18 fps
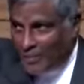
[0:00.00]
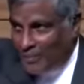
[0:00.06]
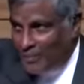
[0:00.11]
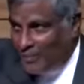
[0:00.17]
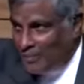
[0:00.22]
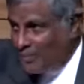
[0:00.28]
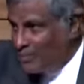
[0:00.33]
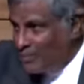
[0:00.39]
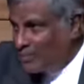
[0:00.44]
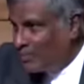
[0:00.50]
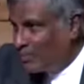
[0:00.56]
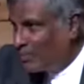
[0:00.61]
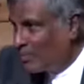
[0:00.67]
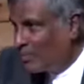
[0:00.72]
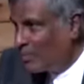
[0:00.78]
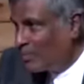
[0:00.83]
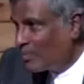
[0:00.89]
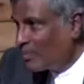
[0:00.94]

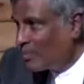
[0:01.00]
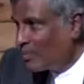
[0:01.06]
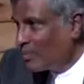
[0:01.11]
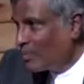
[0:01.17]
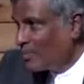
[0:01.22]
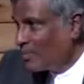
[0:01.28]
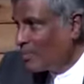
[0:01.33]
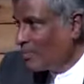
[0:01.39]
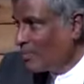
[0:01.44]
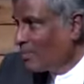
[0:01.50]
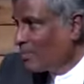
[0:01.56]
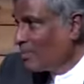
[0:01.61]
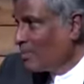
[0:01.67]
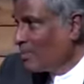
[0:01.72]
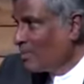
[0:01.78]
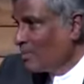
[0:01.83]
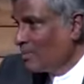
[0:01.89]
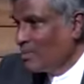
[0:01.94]

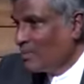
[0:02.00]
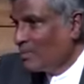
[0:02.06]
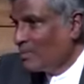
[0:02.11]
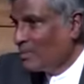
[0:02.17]
(no one is talking)